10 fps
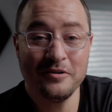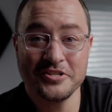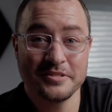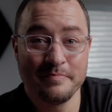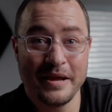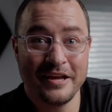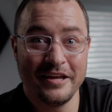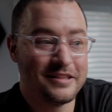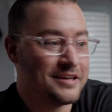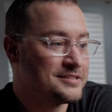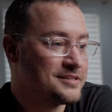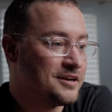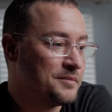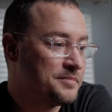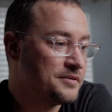it's just making things
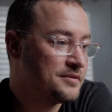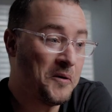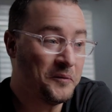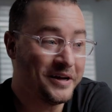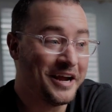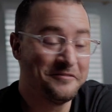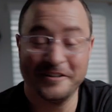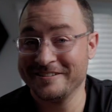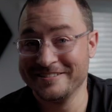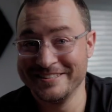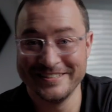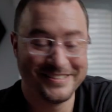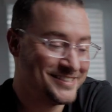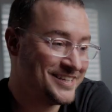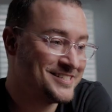up. Whatever.
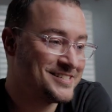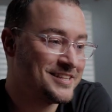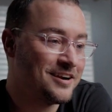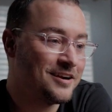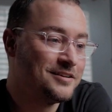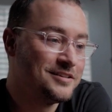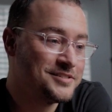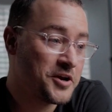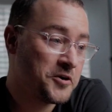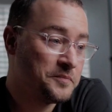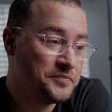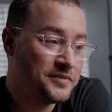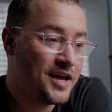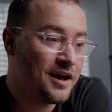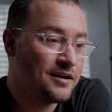It's there. So,
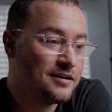yeah,